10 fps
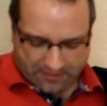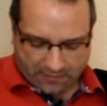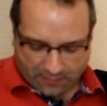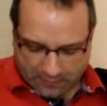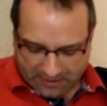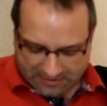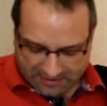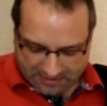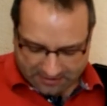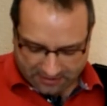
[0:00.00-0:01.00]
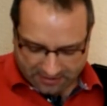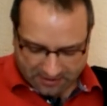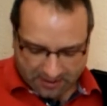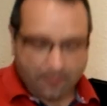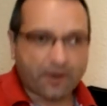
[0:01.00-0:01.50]
This is
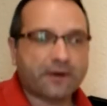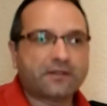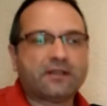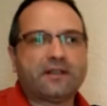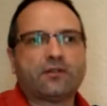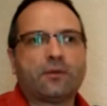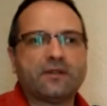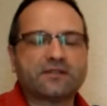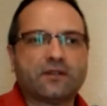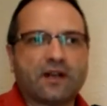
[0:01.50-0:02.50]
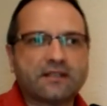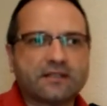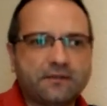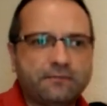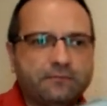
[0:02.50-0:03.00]
apparently a normal Stratocaster.